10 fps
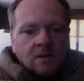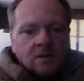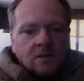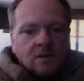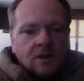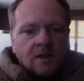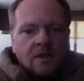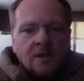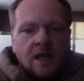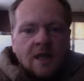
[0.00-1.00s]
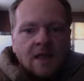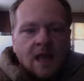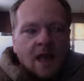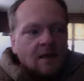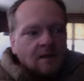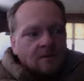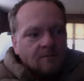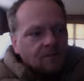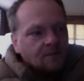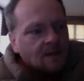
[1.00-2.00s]
doing things like that.
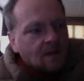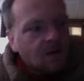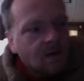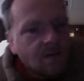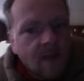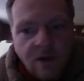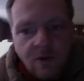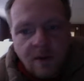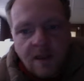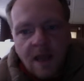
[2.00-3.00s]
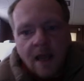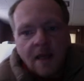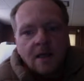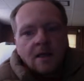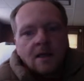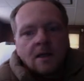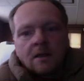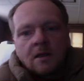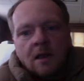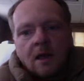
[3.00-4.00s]
And when I'm mm. not doing that,
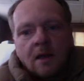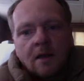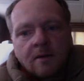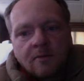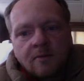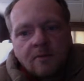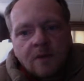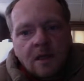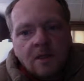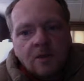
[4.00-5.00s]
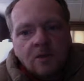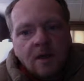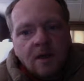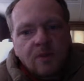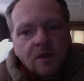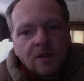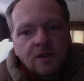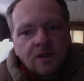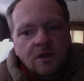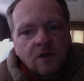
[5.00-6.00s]
I am a 20 plus
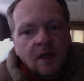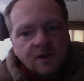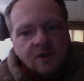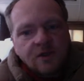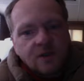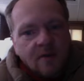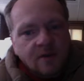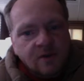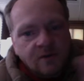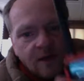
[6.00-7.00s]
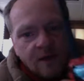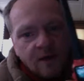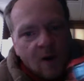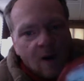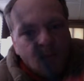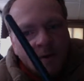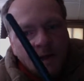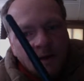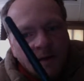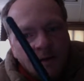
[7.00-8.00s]
year licensed amateur radio
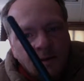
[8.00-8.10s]
operator.